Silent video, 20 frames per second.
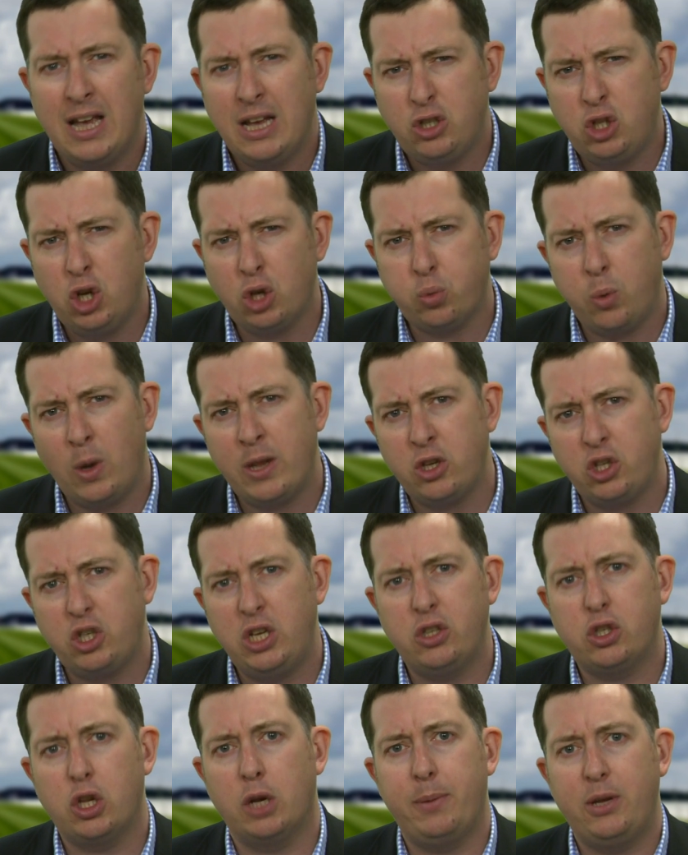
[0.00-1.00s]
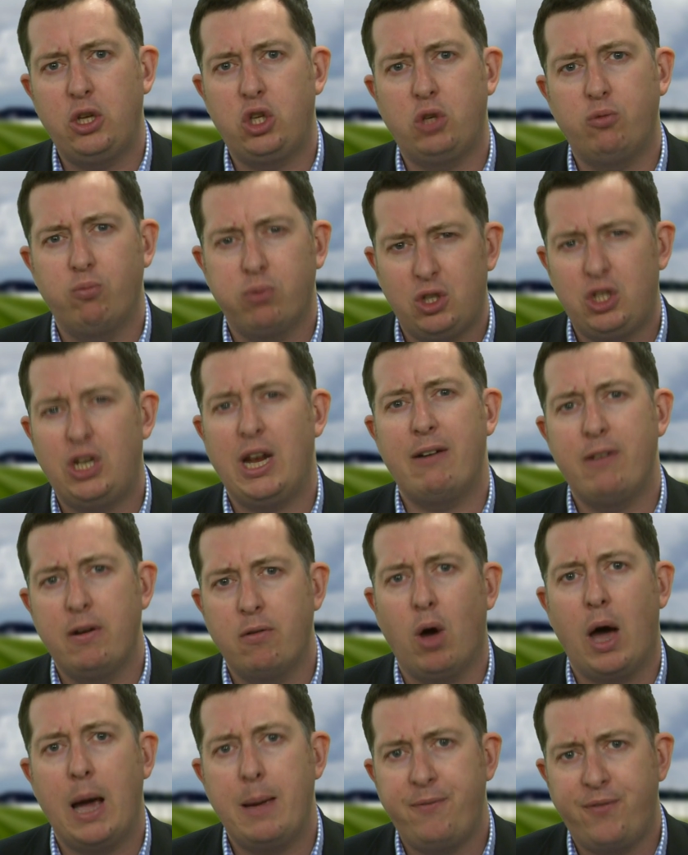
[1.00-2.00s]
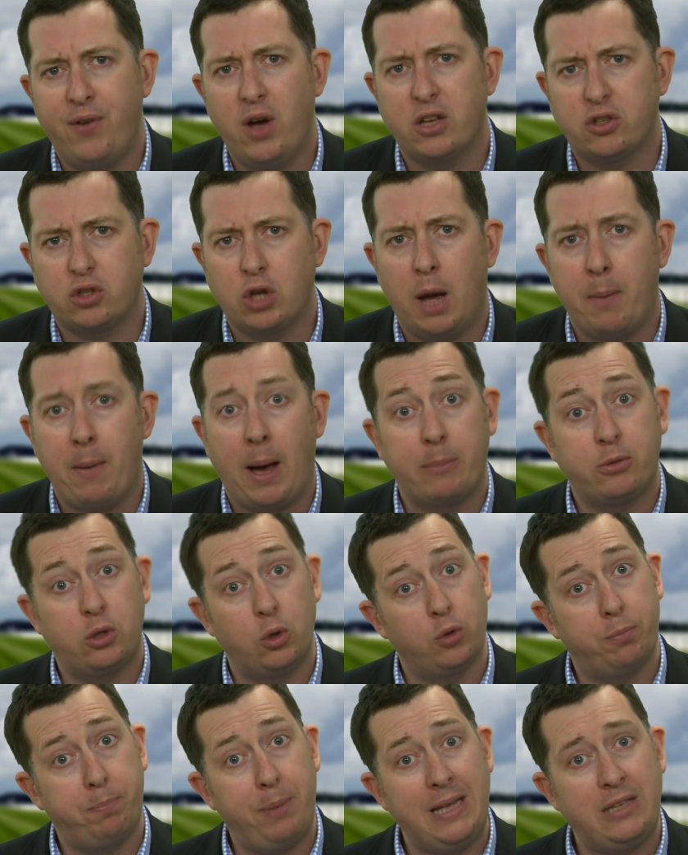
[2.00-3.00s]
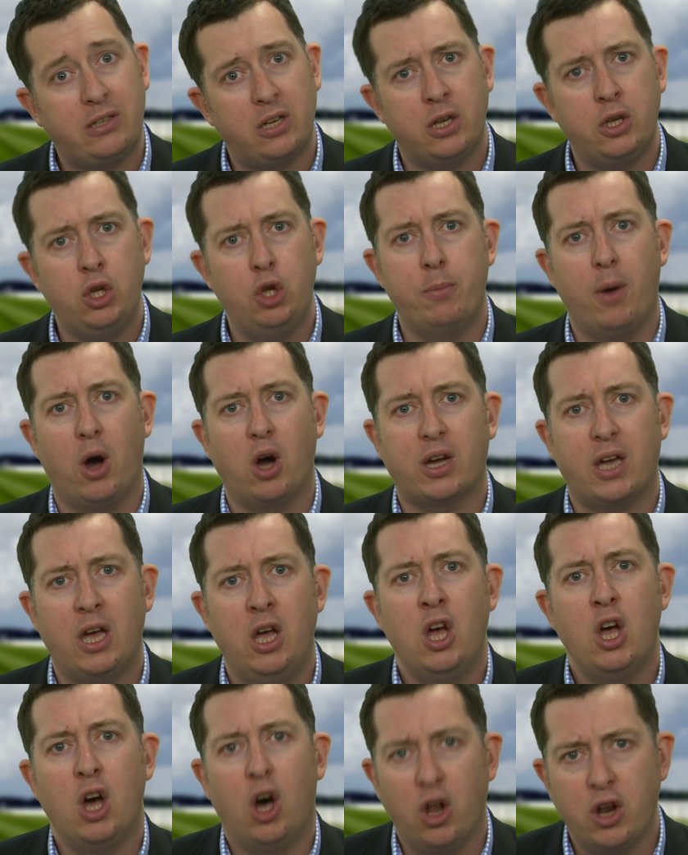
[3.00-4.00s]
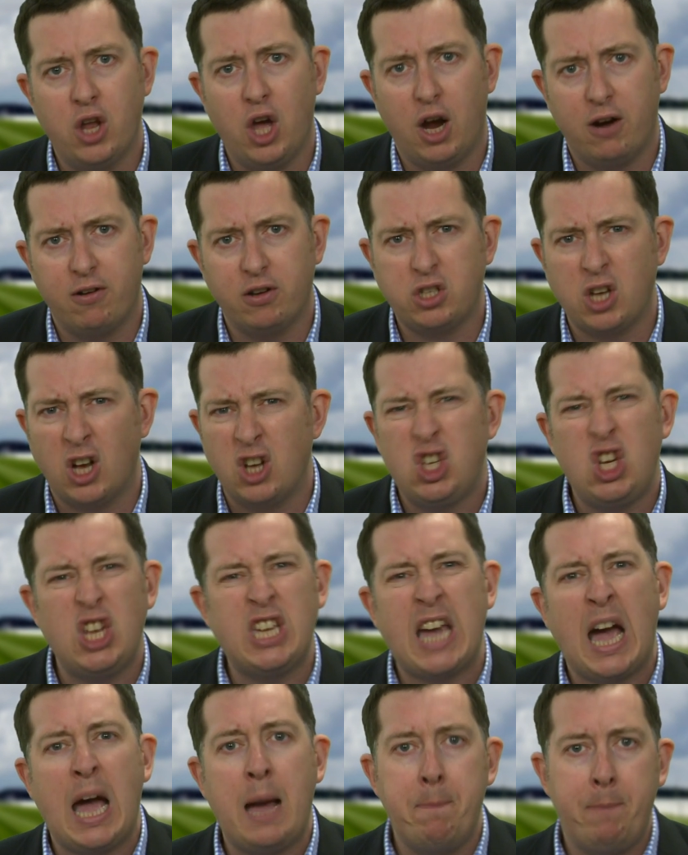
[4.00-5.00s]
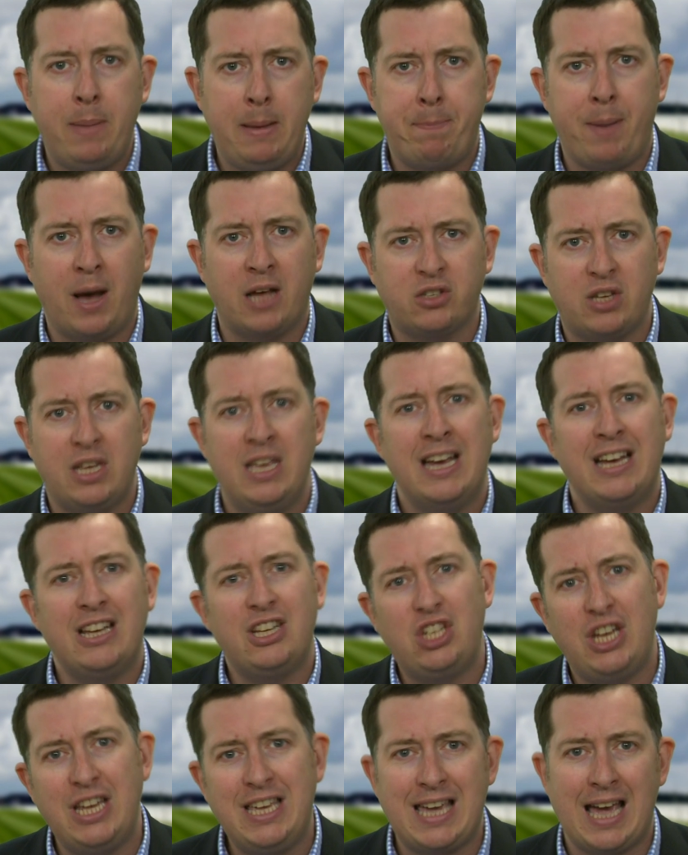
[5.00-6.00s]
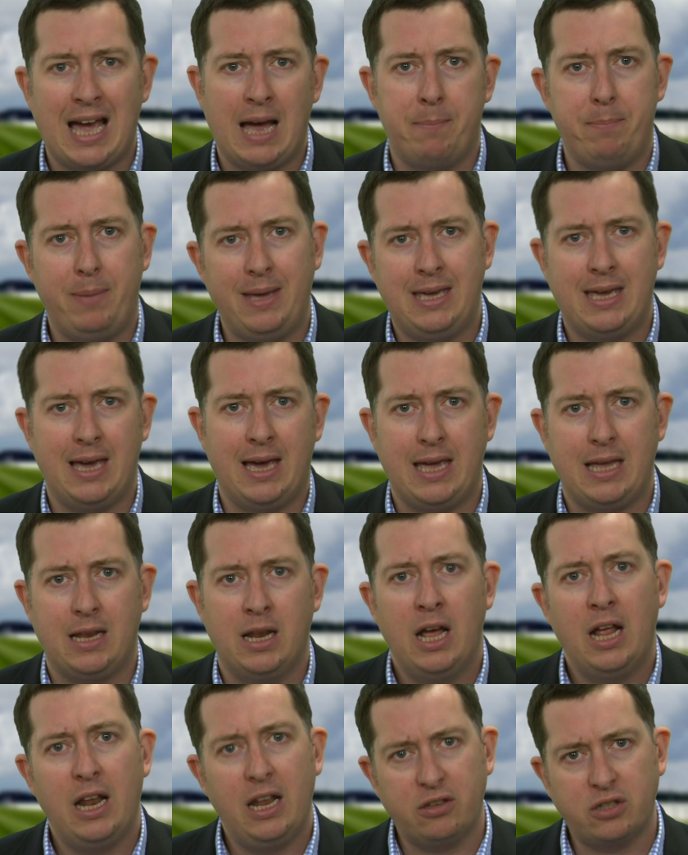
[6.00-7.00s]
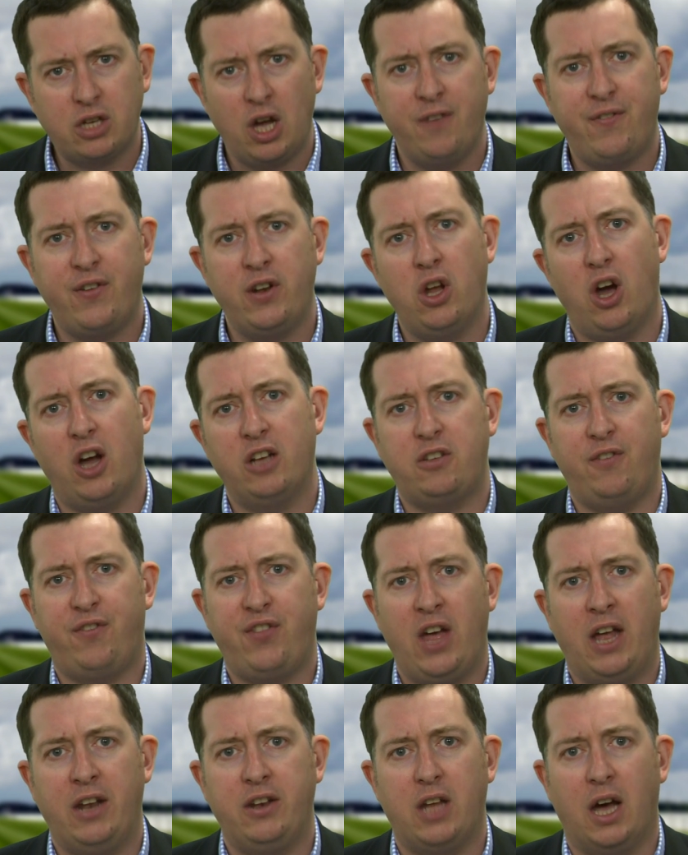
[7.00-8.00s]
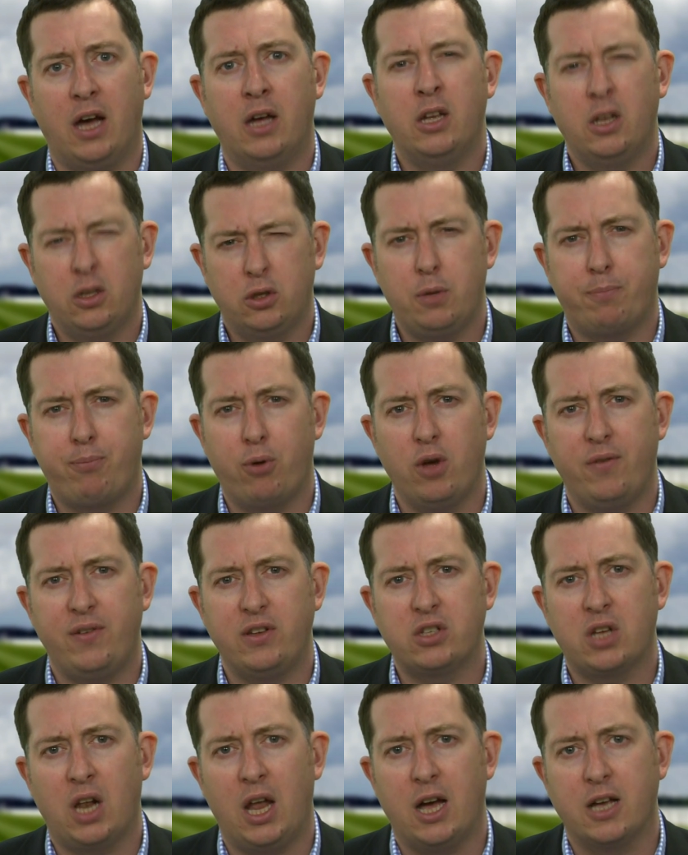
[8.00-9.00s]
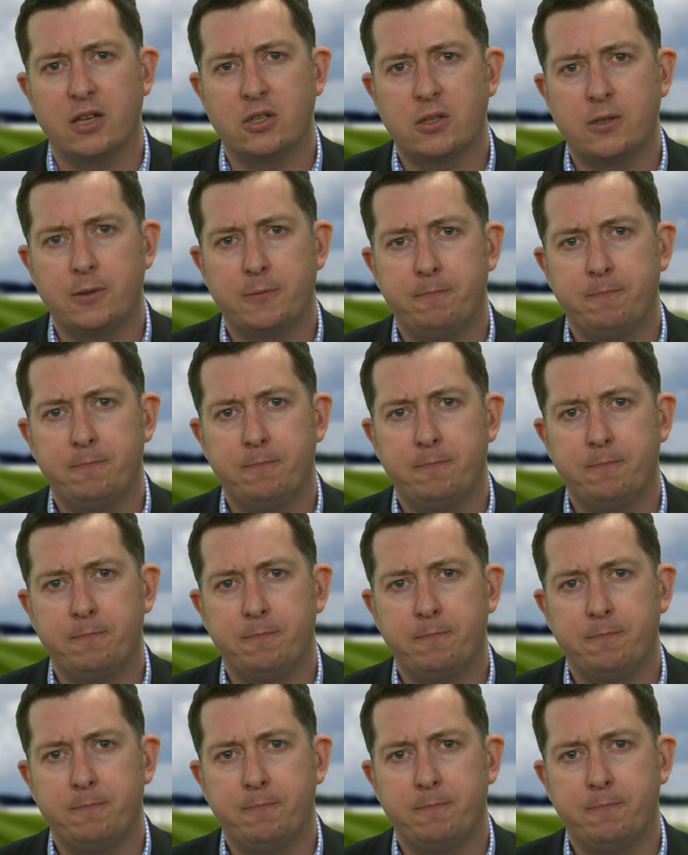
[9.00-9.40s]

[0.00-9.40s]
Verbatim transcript: Just whether she's going to be ch cherry ripe first time up. She was beaten at Newmarket on her return. She can be buzzy. She can be keen. Let's go for Night of Thunder to prove his class.